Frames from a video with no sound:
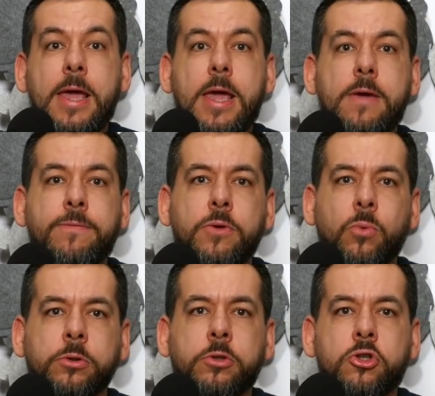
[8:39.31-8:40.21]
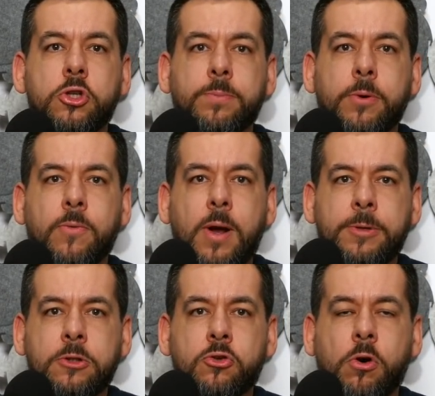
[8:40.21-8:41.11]
if you want cheaper
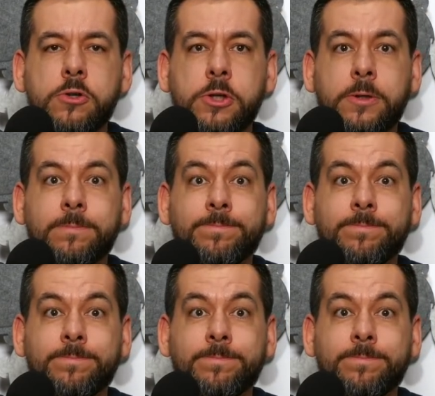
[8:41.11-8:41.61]
rapid charging.